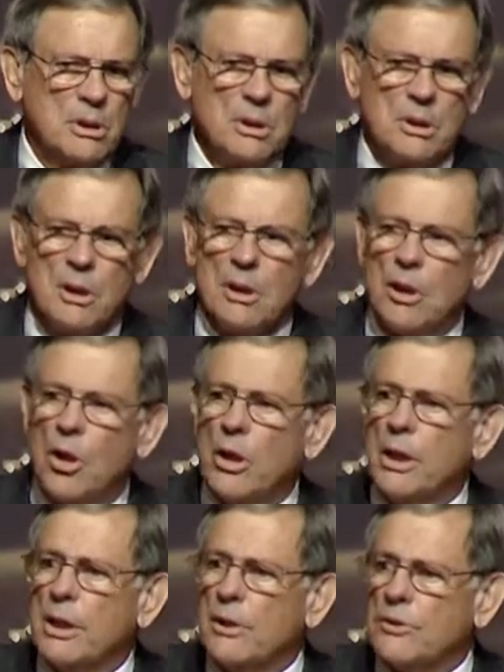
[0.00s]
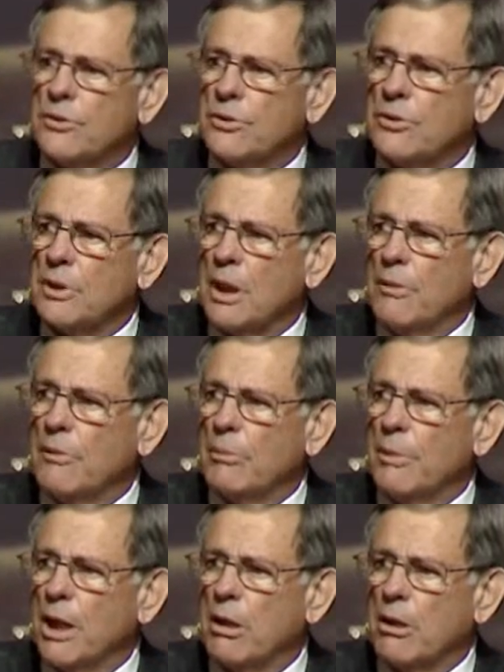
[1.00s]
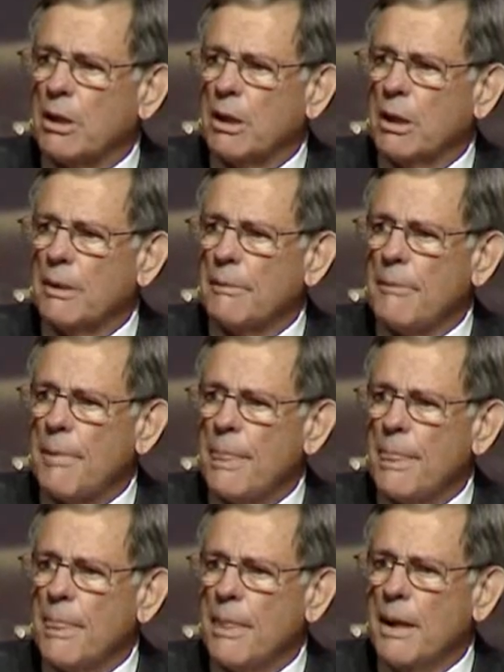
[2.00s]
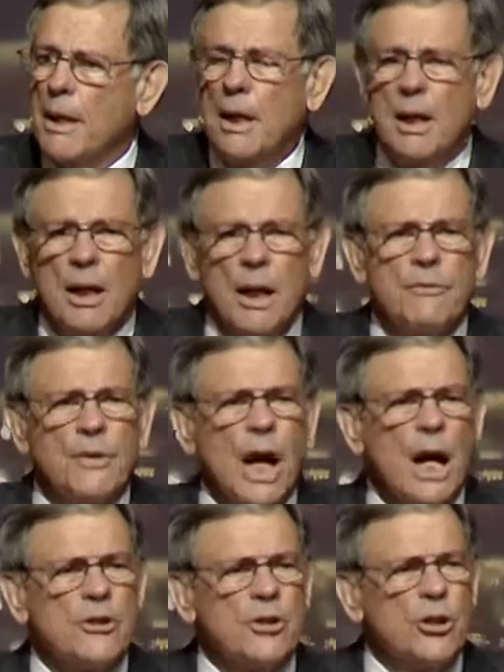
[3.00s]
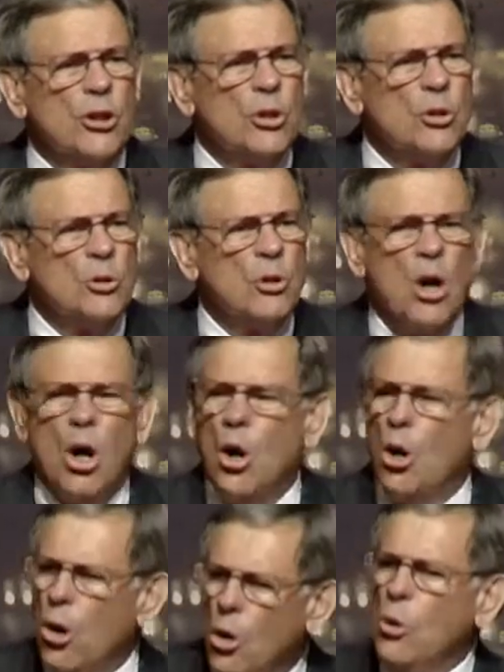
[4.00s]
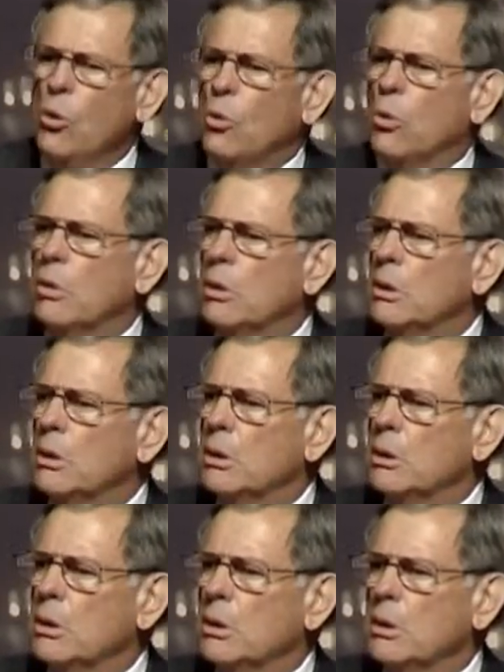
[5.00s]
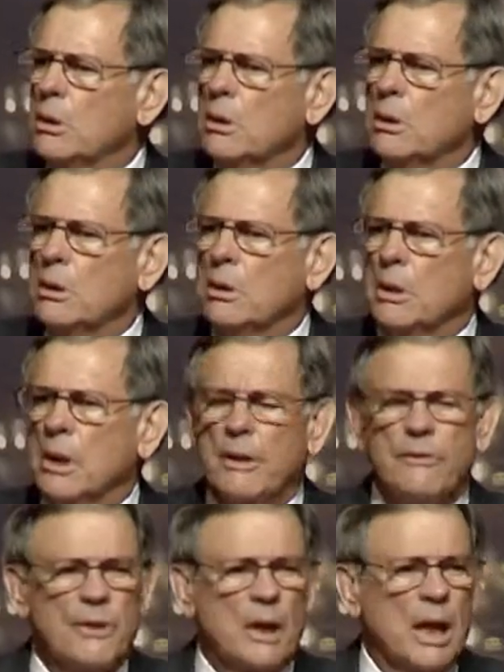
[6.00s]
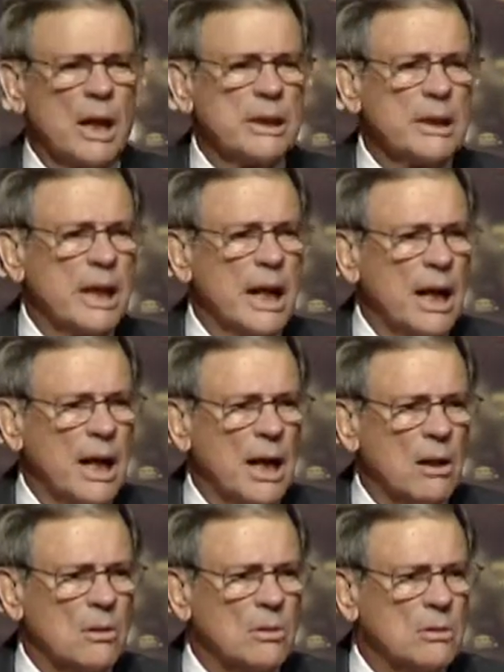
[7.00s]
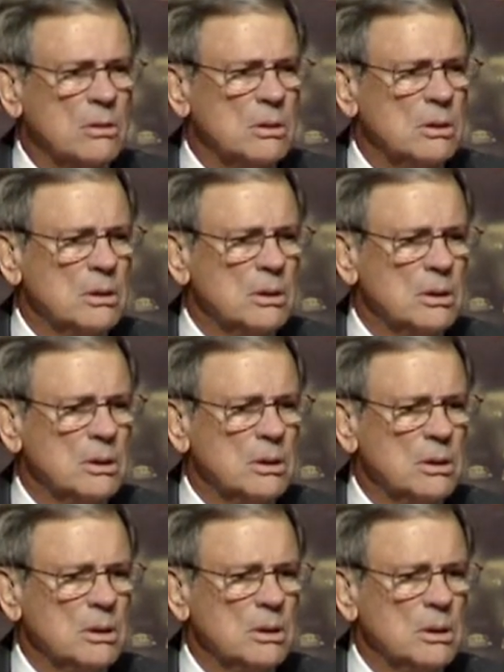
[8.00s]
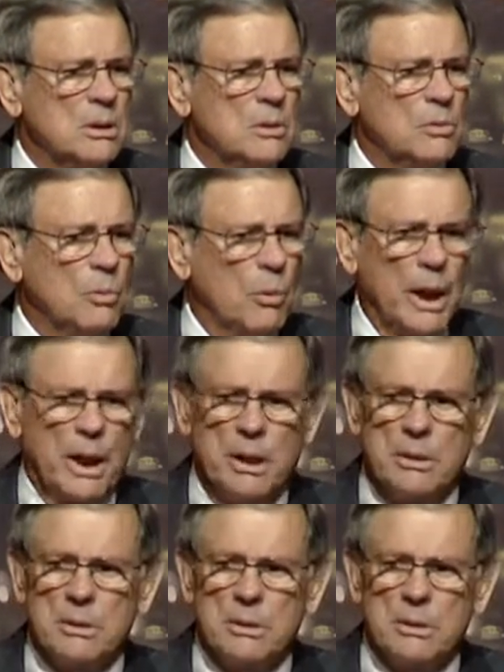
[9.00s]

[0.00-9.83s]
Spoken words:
The lawyers of America. If not you, who? If not now, when?